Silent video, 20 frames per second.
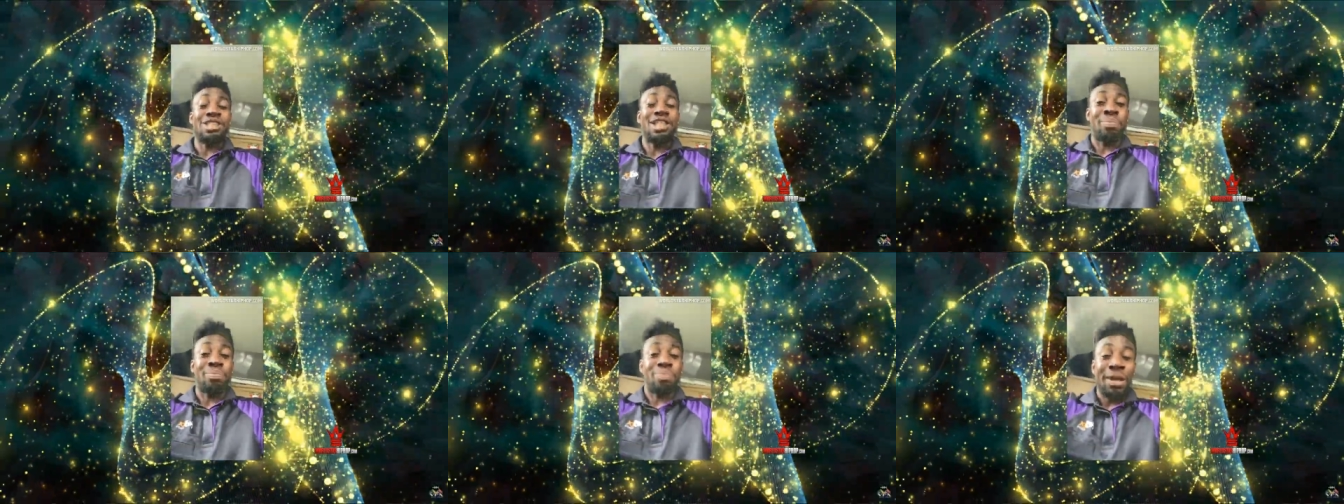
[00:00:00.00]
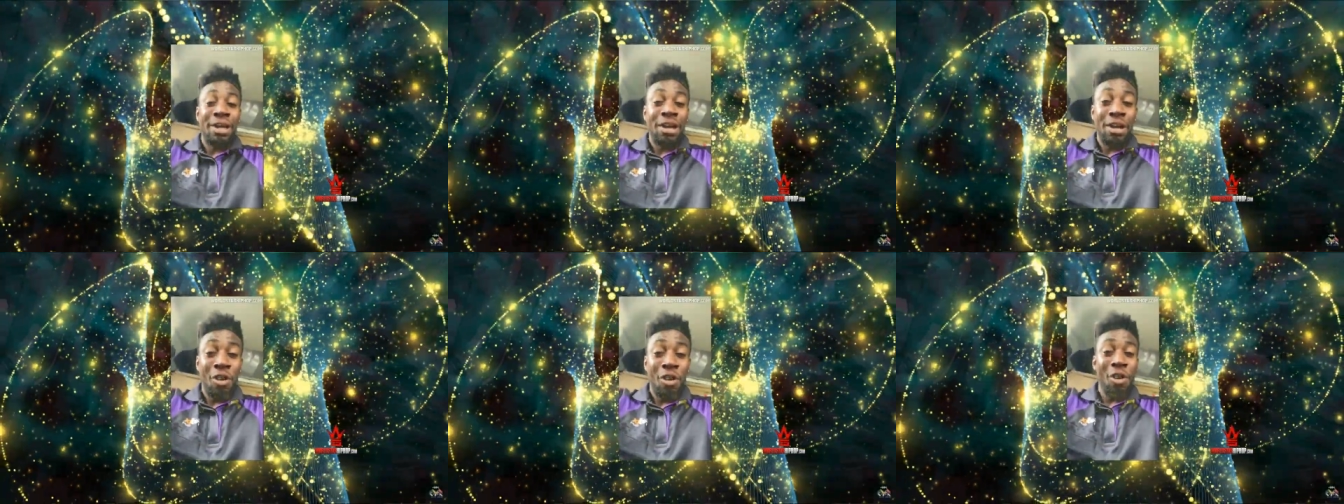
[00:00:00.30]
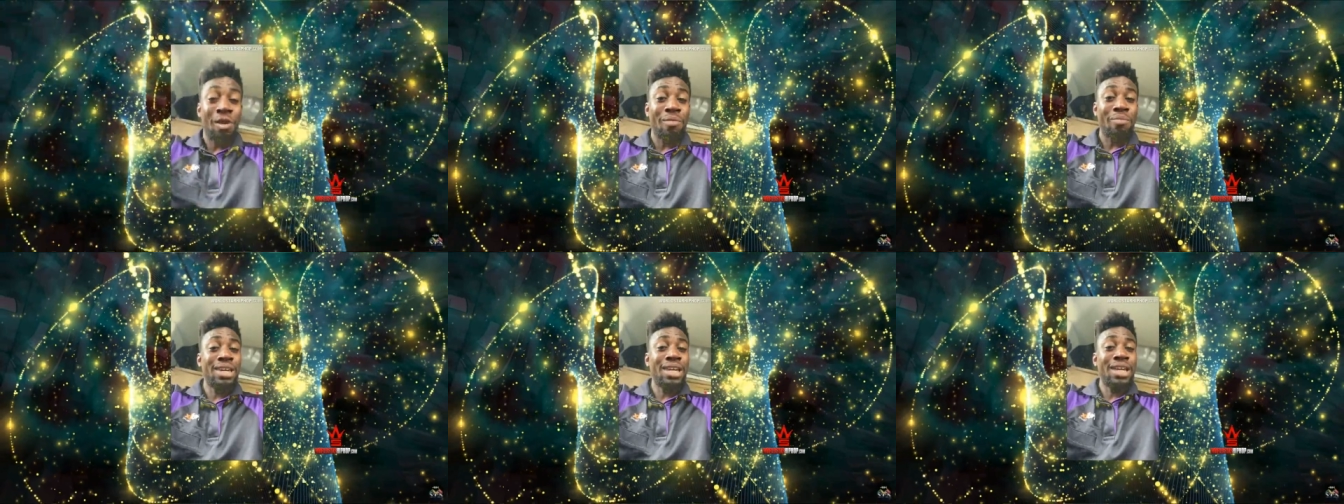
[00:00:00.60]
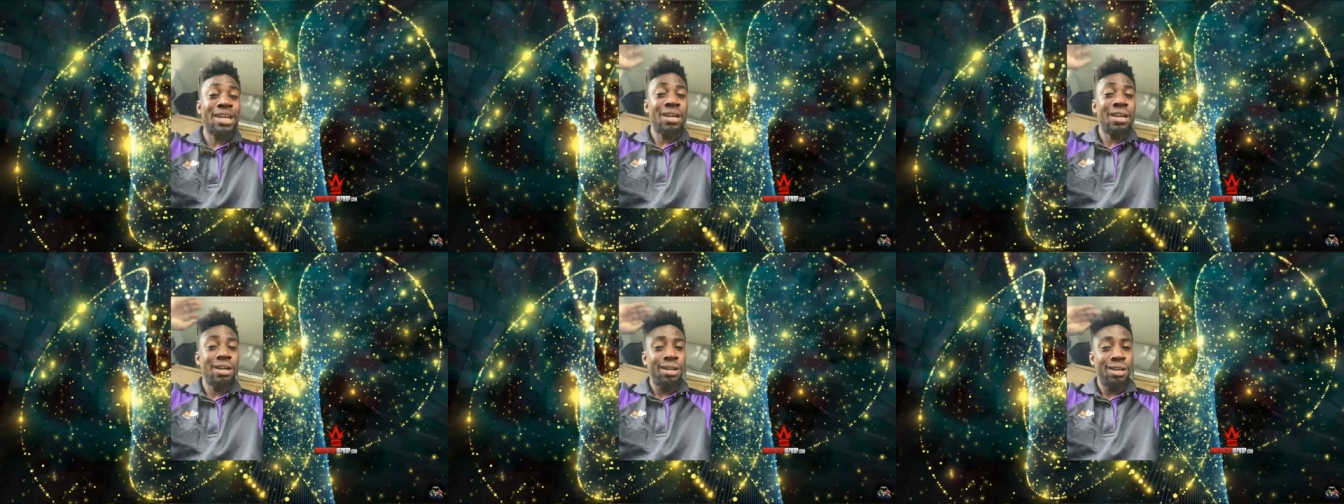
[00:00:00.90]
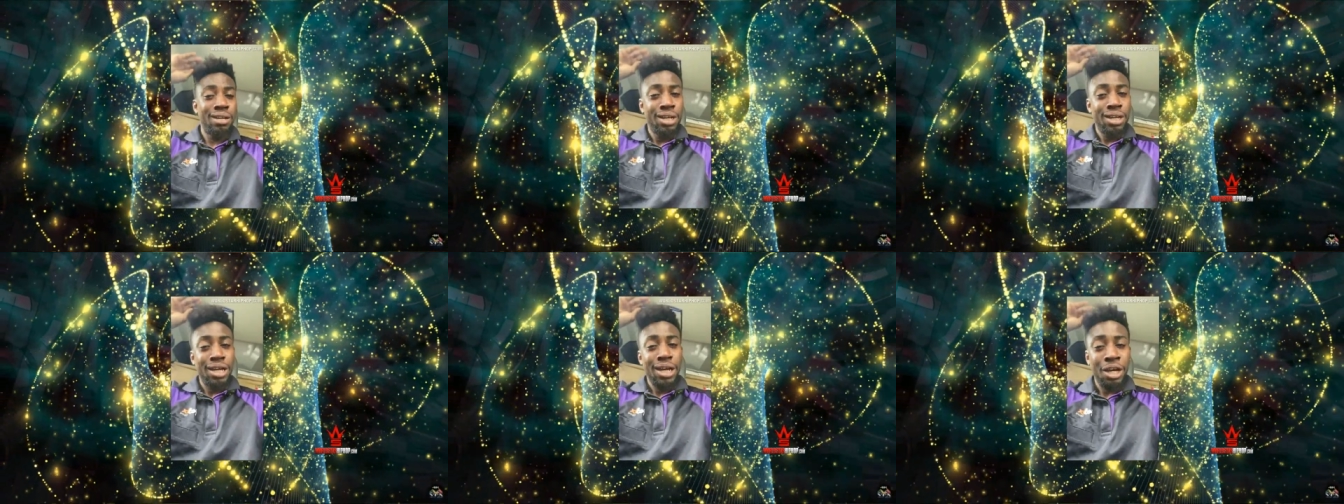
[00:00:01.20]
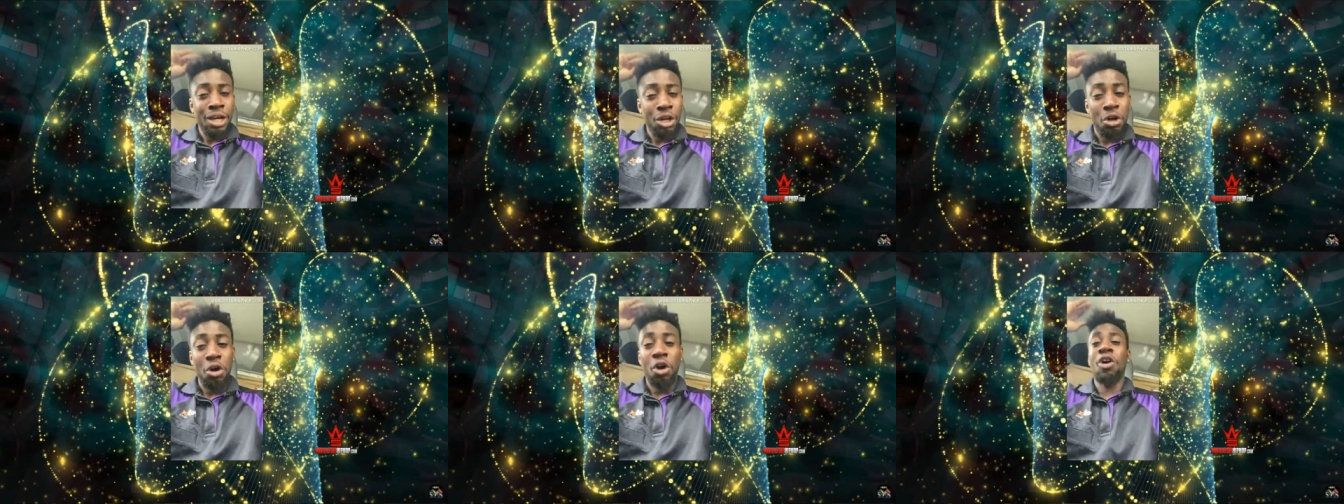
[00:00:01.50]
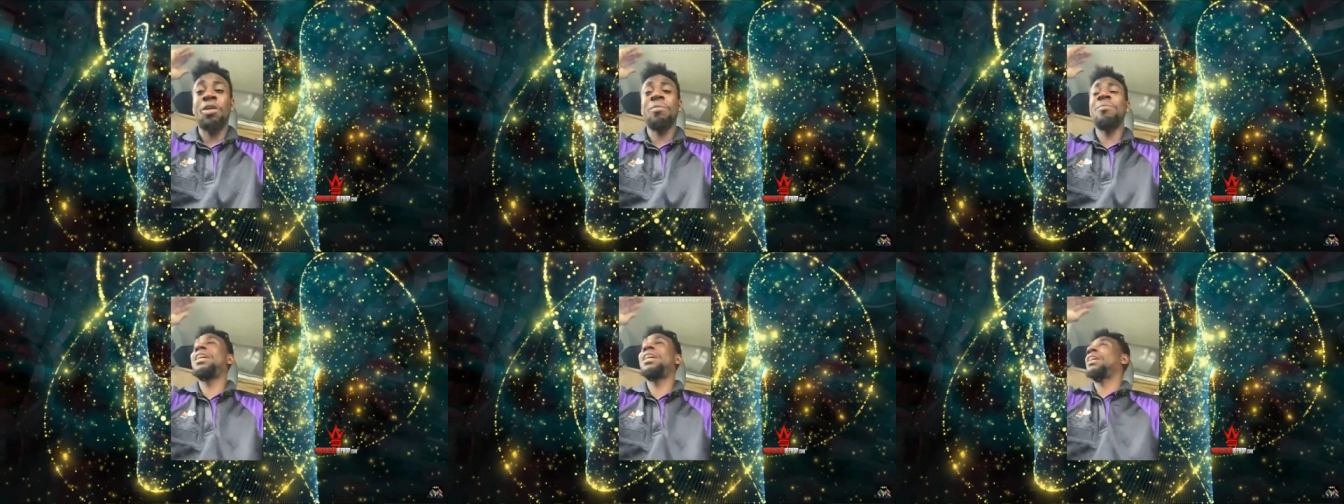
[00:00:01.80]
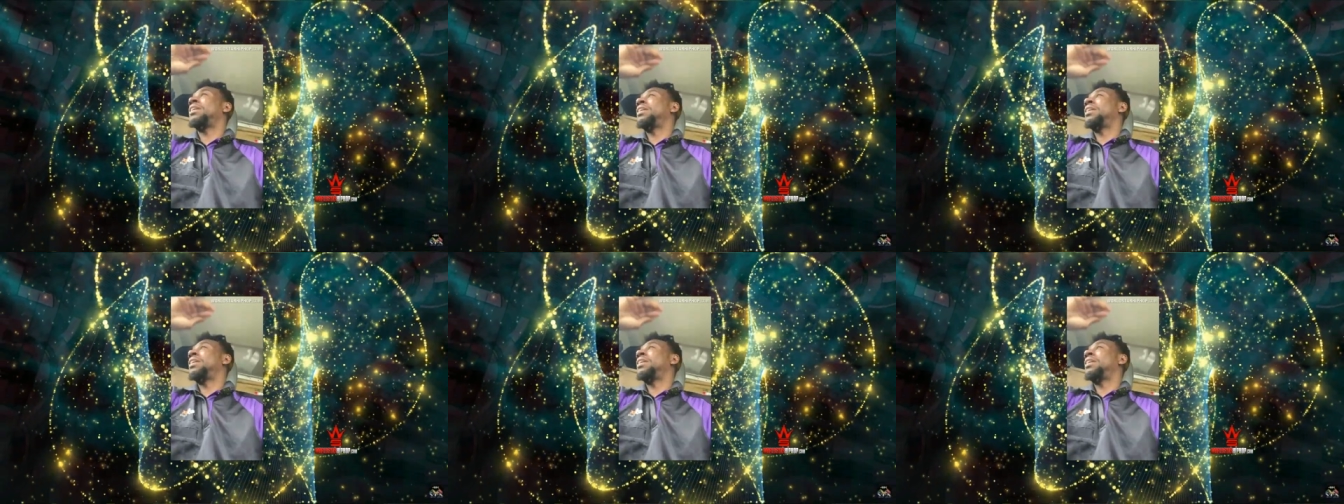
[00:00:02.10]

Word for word: and if it was your son that was experiencing